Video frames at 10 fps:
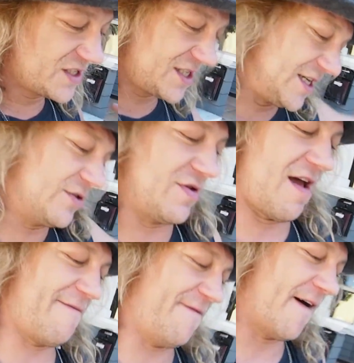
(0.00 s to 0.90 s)
just need to have
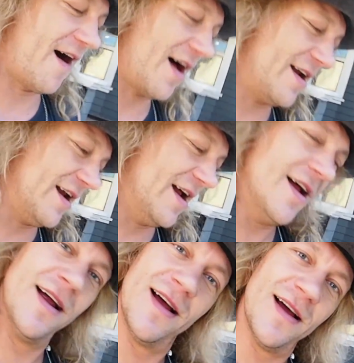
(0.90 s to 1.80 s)
fun.
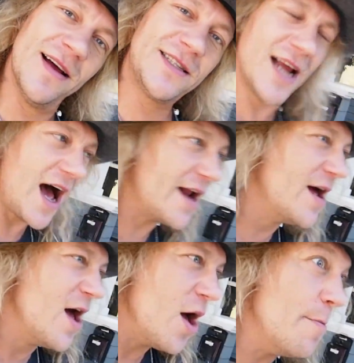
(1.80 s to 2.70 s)
It's not
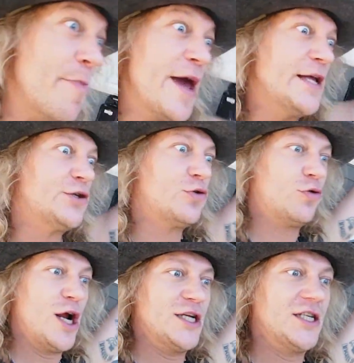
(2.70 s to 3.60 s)
a major
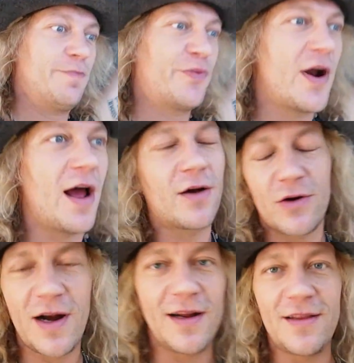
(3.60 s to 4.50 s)
crazy prank or
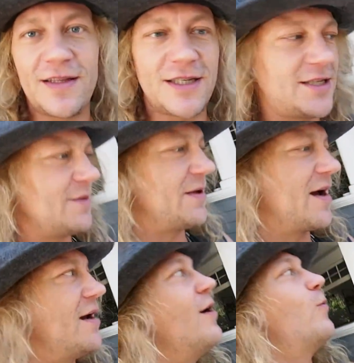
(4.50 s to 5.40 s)
anything. It's just something I
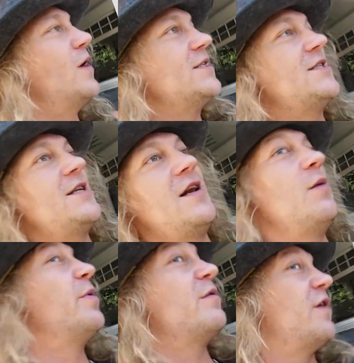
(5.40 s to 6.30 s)
know Wes is in a little
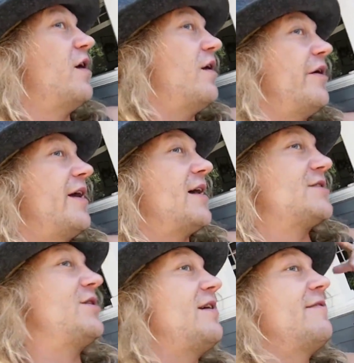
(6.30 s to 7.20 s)
bit of a hurry. He has to
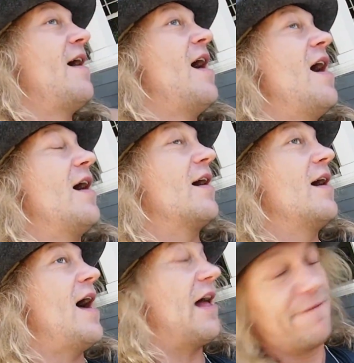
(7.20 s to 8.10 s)
leave
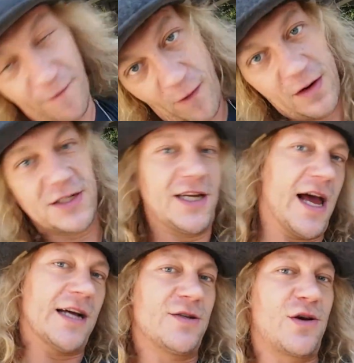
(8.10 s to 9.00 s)
at four because he
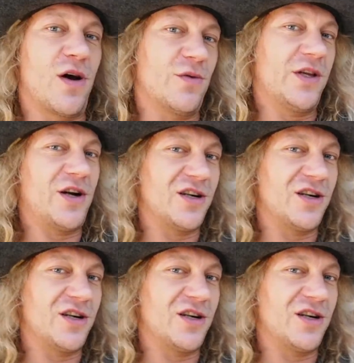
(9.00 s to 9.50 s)
has to go and return